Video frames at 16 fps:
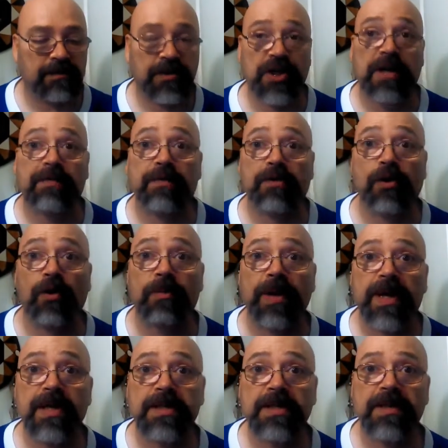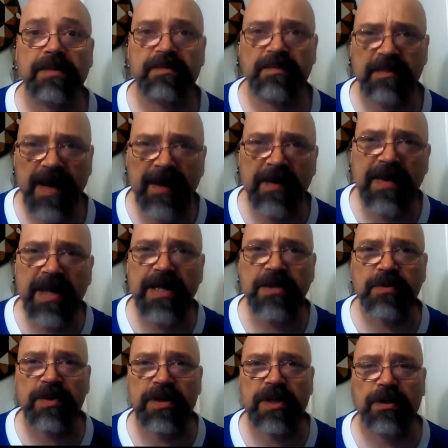Jennifer Lopez. Maybe
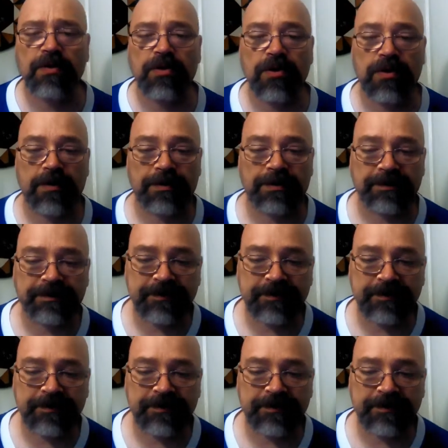that's what they'll do.